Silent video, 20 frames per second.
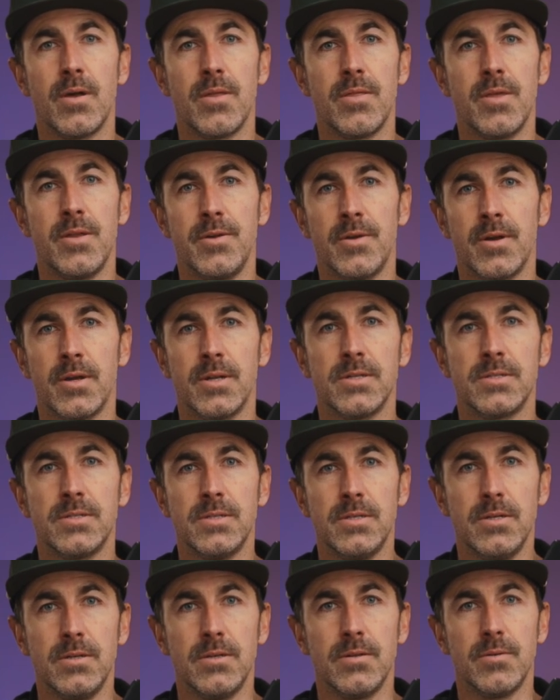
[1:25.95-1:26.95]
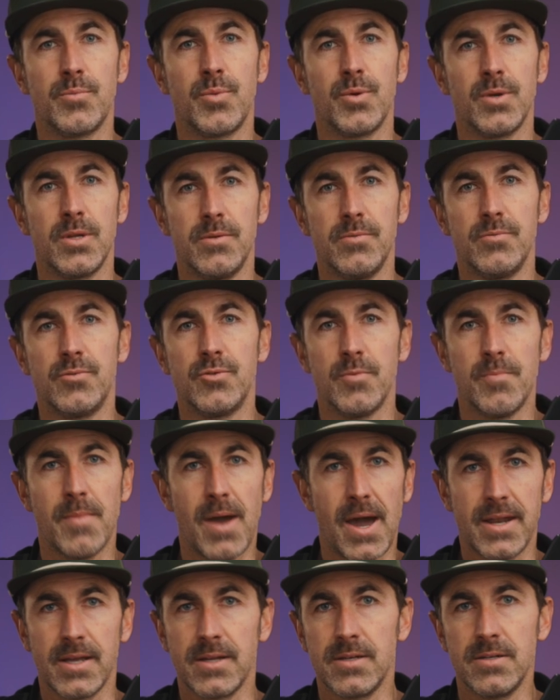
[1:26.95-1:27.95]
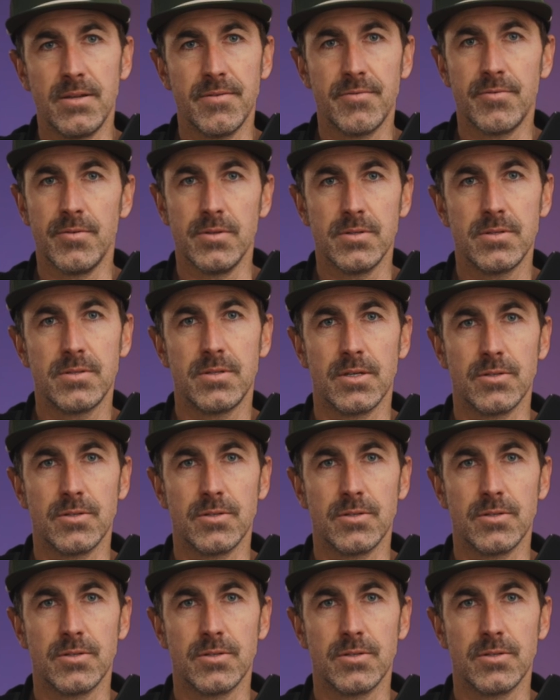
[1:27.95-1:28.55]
then you're going to see a pretty dramatic difference.